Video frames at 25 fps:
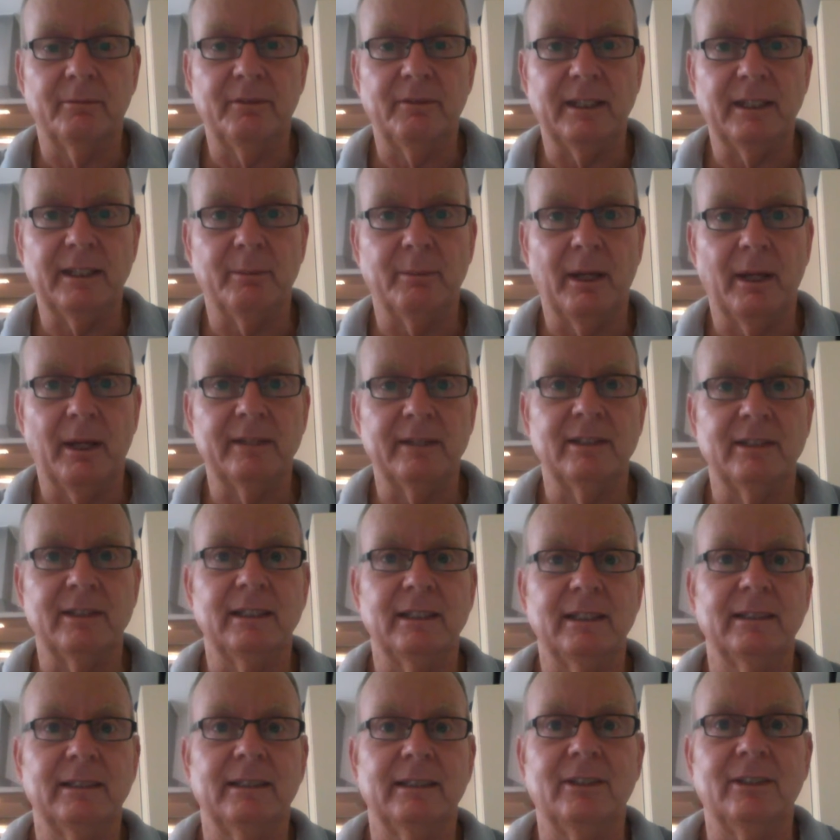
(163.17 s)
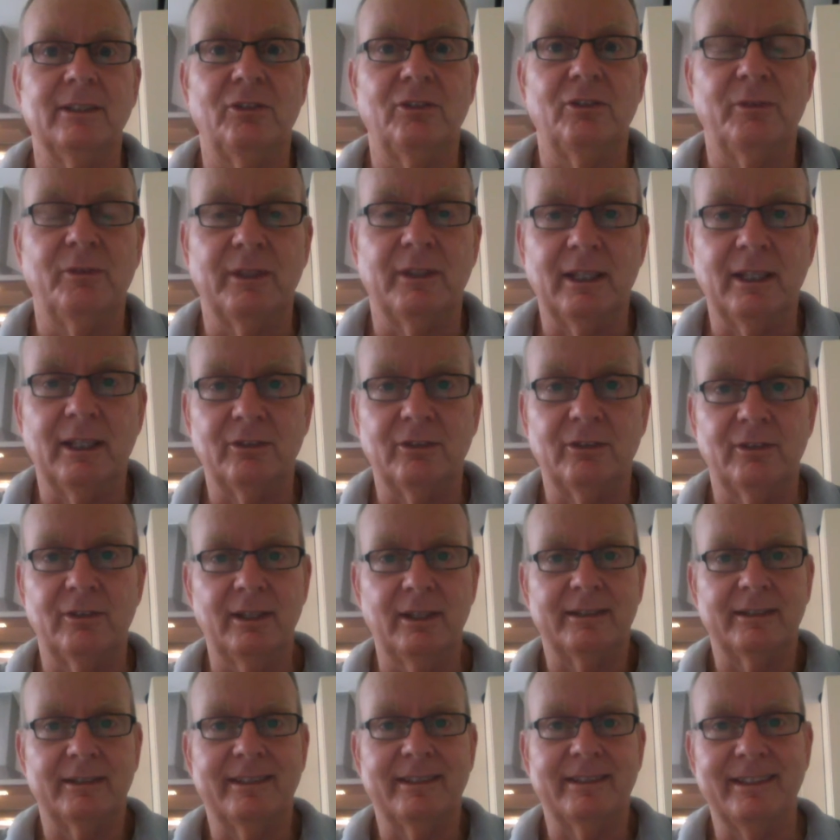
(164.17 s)
Finger painting is for
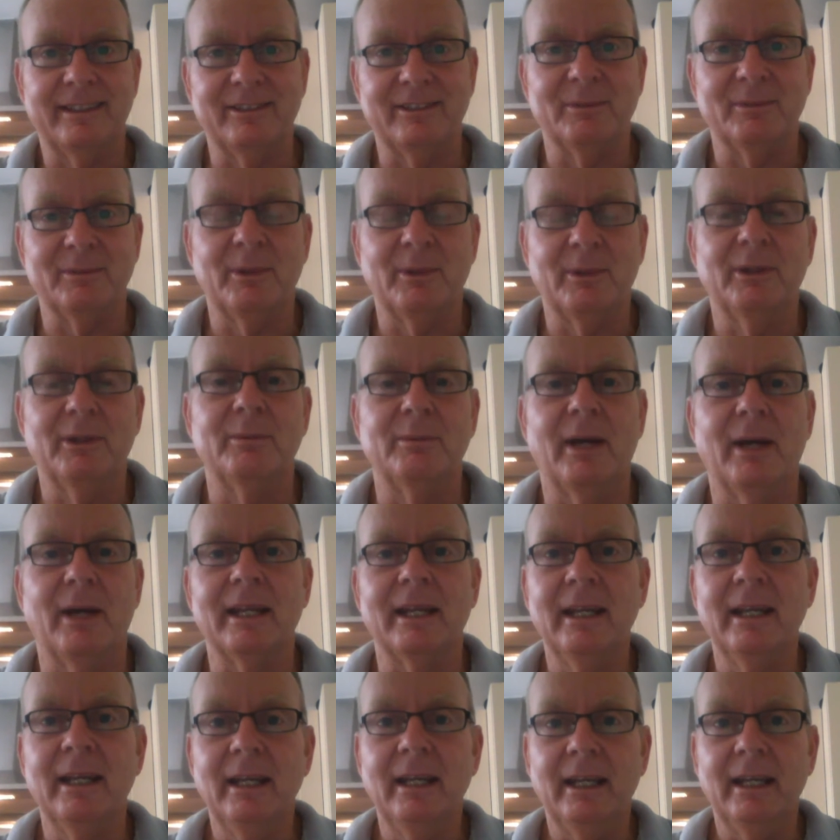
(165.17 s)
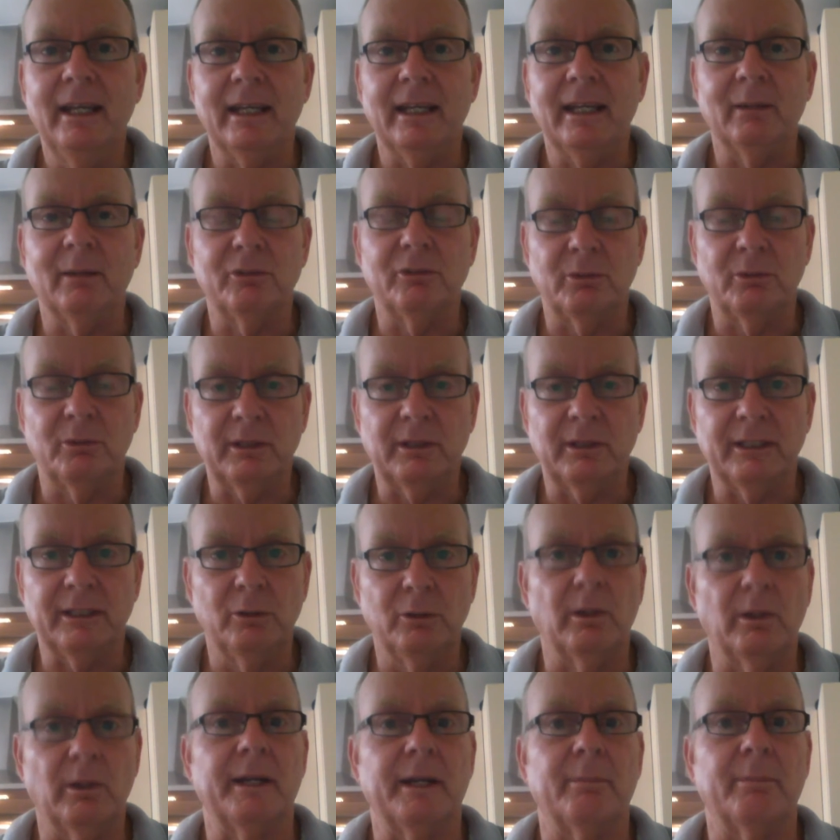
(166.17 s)
next teaching period, but it was a really
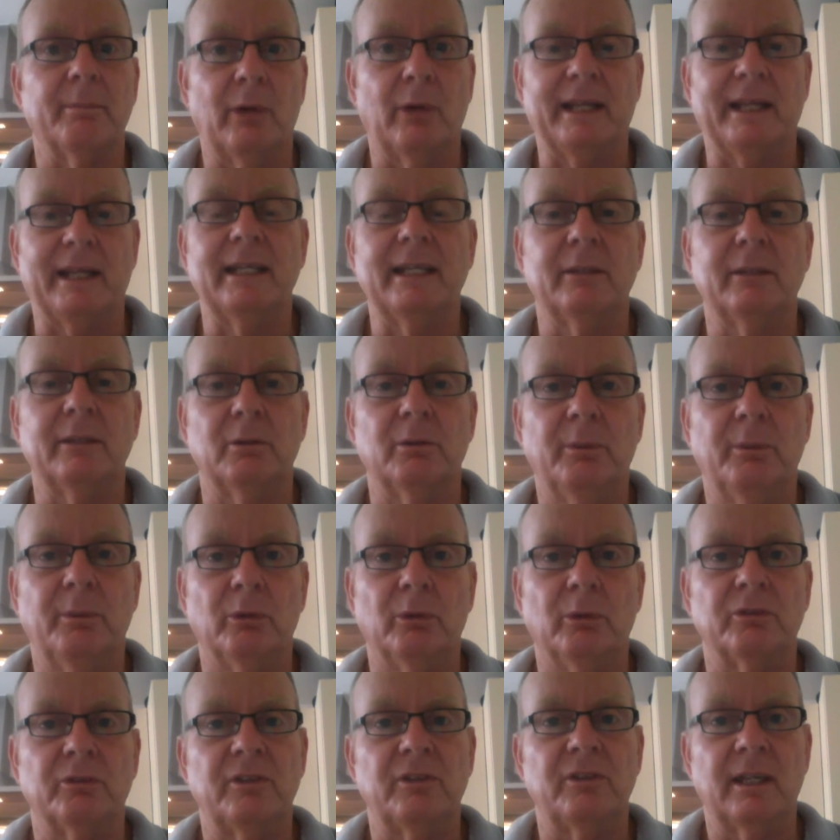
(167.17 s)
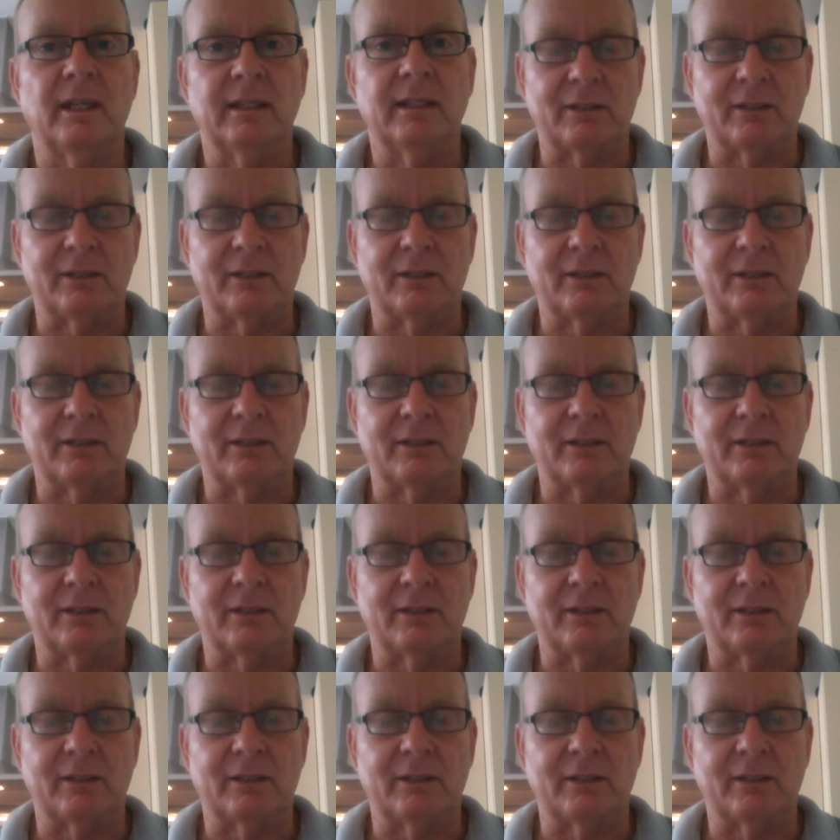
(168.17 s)
good one in breaking the reports down.